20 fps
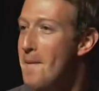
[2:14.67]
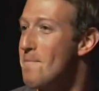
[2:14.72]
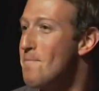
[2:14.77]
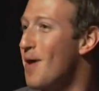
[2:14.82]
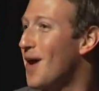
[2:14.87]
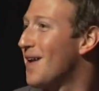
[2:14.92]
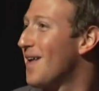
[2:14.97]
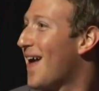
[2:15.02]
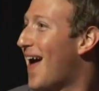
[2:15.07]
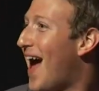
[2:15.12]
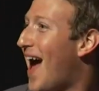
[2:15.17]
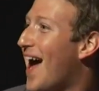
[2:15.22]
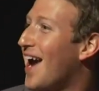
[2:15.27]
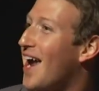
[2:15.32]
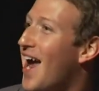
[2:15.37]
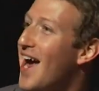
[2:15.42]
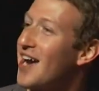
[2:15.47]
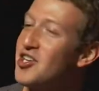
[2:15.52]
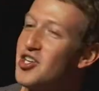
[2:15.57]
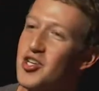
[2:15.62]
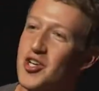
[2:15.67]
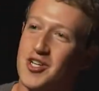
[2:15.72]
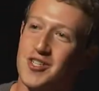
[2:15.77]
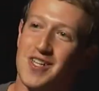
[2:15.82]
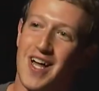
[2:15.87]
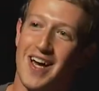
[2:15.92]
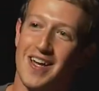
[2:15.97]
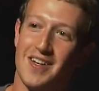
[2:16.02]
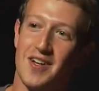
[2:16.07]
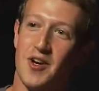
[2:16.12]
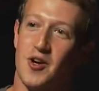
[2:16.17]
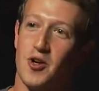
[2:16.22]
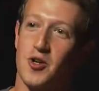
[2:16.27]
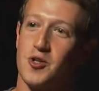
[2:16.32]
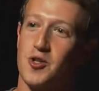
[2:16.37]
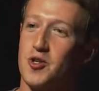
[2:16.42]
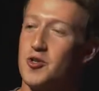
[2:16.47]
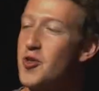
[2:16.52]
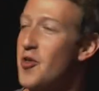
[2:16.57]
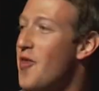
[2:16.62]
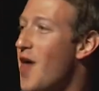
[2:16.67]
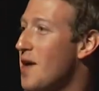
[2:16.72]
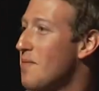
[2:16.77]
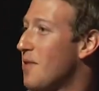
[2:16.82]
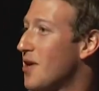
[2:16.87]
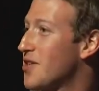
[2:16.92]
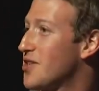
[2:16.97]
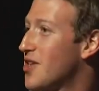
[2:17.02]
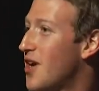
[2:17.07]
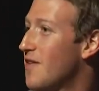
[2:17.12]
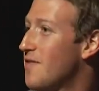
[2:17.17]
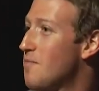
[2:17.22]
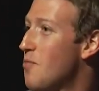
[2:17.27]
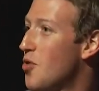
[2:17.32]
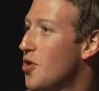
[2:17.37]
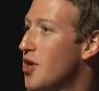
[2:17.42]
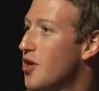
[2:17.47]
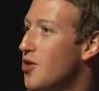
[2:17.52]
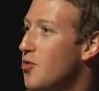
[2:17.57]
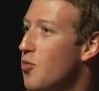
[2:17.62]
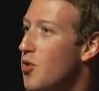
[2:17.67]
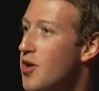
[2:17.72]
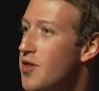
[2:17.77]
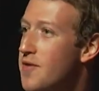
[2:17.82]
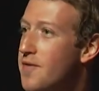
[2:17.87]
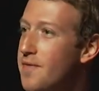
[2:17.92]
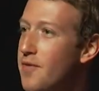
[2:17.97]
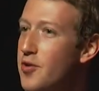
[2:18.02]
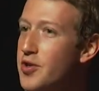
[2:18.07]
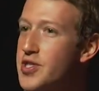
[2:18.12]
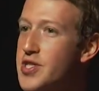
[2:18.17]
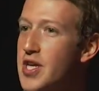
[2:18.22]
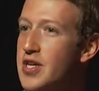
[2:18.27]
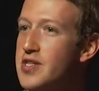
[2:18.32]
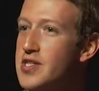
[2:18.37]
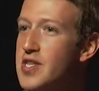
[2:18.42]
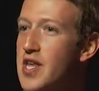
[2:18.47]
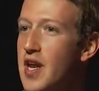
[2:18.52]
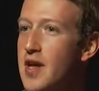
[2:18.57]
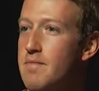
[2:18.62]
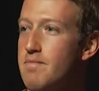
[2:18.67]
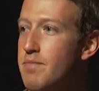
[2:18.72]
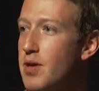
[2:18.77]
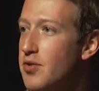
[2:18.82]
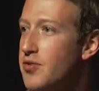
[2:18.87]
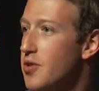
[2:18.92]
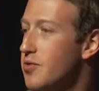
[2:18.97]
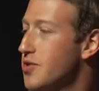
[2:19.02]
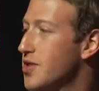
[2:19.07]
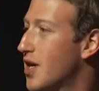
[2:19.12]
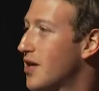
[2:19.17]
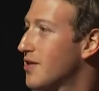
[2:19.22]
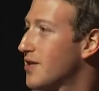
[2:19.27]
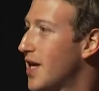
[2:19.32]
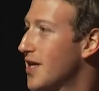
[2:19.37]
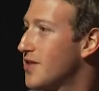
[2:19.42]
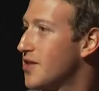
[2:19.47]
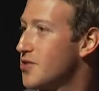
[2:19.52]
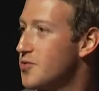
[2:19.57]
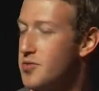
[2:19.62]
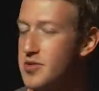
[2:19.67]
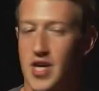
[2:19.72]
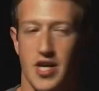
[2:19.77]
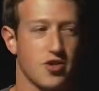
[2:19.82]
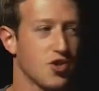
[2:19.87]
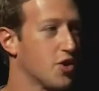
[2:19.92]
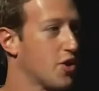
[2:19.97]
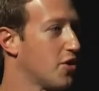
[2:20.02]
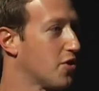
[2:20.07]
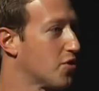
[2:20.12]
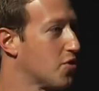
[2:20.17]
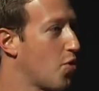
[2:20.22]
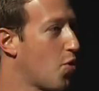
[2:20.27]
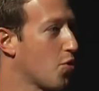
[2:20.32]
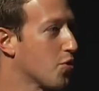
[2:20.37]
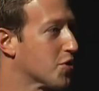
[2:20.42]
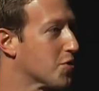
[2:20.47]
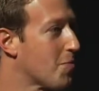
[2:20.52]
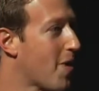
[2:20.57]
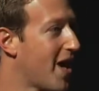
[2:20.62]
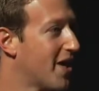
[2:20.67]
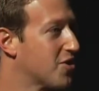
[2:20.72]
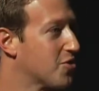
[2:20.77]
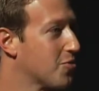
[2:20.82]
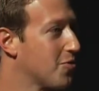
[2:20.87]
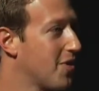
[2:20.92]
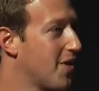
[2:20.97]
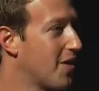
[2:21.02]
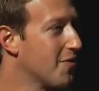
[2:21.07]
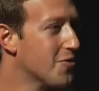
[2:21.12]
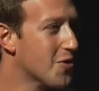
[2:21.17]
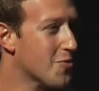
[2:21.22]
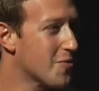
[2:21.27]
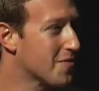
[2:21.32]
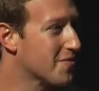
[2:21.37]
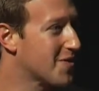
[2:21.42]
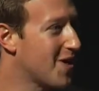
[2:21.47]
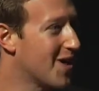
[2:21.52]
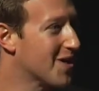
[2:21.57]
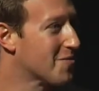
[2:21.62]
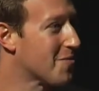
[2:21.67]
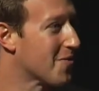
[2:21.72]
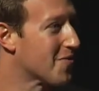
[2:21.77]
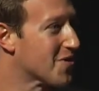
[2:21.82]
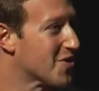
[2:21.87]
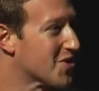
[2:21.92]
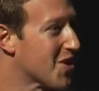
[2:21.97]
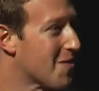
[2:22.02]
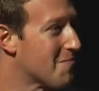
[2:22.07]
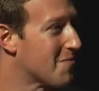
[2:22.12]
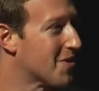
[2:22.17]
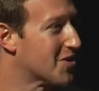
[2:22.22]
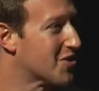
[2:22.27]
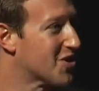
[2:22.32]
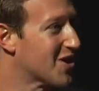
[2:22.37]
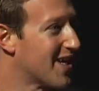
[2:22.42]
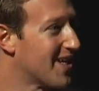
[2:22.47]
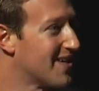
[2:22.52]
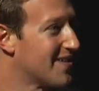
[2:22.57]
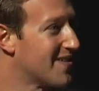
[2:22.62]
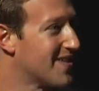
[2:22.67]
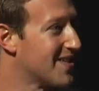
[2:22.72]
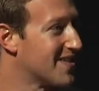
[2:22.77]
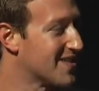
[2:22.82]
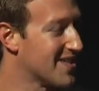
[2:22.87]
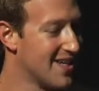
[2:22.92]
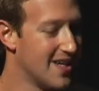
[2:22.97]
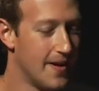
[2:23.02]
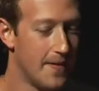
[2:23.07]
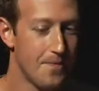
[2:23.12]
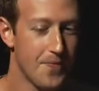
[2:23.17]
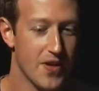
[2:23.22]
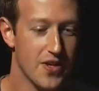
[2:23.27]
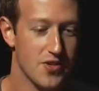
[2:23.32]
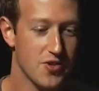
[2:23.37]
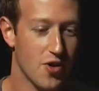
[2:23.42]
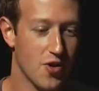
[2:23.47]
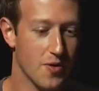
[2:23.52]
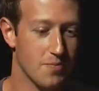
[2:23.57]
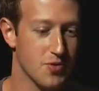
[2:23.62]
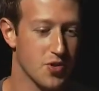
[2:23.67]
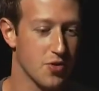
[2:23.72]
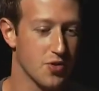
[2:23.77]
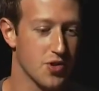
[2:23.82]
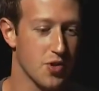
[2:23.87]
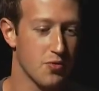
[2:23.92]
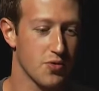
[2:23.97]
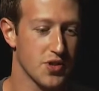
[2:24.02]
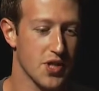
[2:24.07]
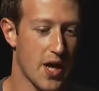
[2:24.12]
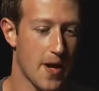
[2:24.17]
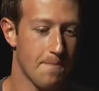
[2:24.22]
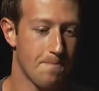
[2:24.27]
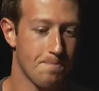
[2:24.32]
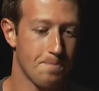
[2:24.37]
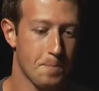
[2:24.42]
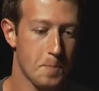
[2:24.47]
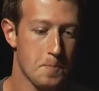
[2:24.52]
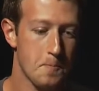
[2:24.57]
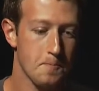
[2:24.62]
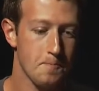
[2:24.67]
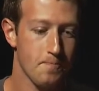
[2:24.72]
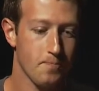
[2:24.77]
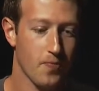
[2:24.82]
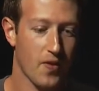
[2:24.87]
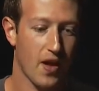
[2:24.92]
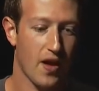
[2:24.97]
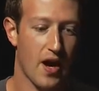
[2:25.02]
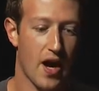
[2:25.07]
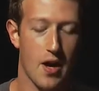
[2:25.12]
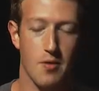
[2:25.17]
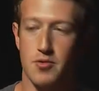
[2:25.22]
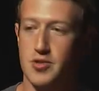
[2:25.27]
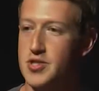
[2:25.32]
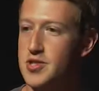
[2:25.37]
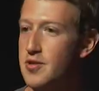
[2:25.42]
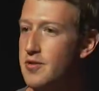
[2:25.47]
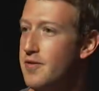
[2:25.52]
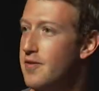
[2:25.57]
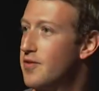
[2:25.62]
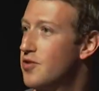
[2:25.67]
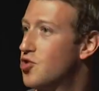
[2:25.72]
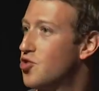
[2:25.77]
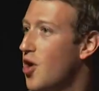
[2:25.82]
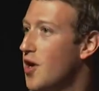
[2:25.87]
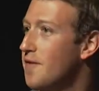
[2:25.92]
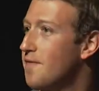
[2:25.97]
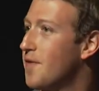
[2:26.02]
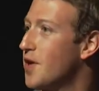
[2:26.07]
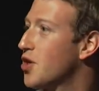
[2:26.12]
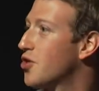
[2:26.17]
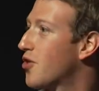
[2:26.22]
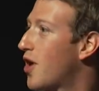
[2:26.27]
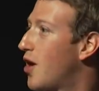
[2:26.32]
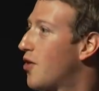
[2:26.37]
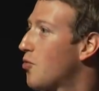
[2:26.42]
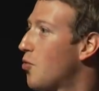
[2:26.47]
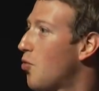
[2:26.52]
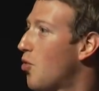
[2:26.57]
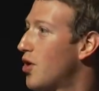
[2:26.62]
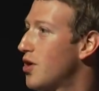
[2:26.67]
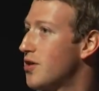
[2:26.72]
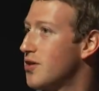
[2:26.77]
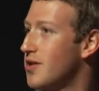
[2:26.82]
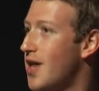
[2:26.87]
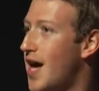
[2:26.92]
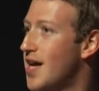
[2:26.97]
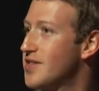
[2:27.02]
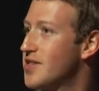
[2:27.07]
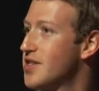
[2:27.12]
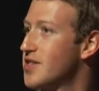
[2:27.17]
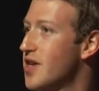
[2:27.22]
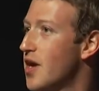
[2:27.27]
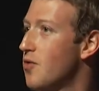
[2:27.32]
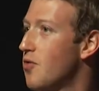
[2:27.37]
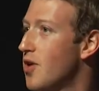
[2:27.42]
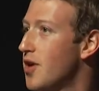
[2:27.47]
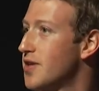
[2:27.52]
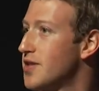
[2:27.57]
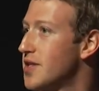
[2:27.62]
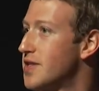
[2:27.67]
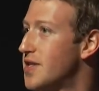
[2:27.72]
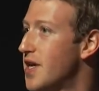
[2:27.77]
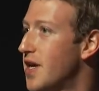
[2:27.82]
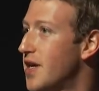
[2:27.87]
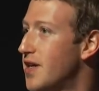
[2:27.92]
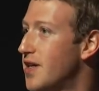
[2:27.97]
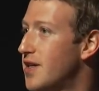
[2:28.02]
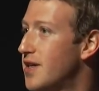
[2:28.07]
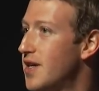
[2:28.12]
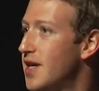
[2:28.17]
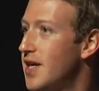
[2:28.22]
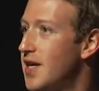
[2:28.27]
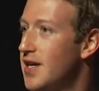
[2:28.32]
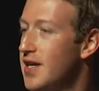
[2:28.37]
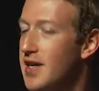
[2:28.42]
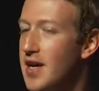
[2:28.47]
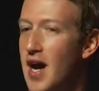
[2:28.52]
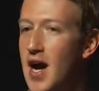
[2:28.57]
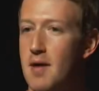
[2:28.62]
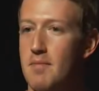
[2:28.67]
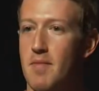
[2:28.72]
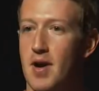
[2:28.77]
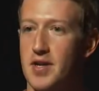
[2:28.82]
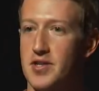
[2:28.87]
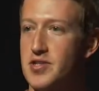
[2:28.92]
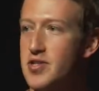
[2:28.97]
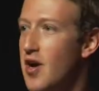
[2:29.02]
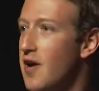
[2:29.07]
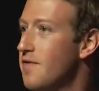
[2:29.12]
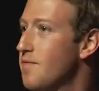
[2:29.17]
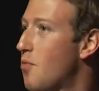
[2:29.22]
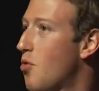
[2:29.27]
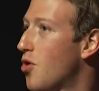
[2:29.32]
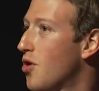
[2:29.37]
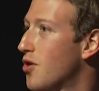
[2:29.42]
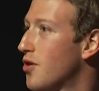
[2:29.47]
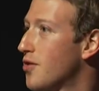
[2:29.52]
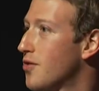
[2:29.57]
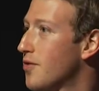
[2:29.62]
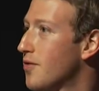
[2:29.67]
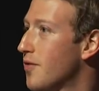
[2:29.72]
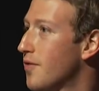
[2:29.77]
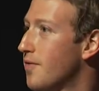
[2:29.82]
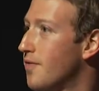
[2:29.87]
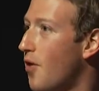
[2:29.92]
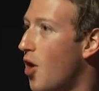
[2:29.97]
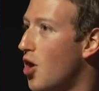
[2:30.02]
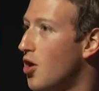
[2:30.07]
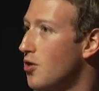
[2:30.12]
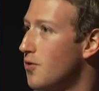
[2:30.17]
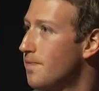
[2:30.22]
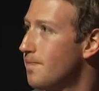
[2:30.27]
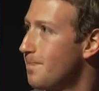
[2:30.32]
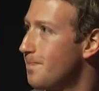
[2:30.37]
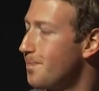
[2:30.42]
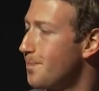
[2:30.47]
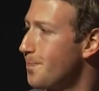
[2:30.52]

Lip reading: But actually, a lot earlier than that, in my sophomore year, one of the first things that I built that was kind of like this was actually called Course Match. I don't think we've talked about this that much in any of these startup schools. It was I was trying to figure out what classes I wanted to take my sophomore fall,